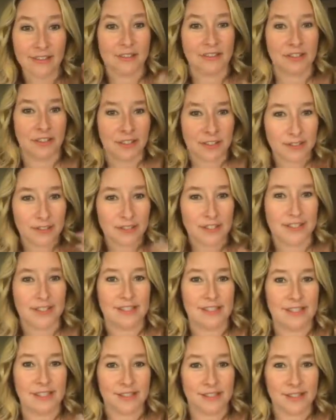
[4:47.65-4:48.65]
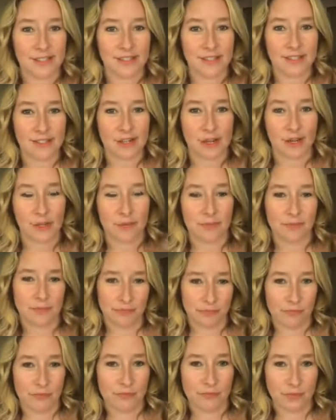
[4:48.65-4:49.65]
and like your skin cells to start
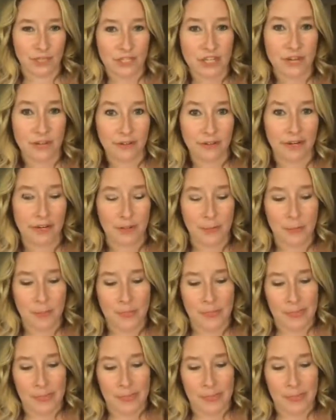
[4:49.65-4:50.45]
regenerating.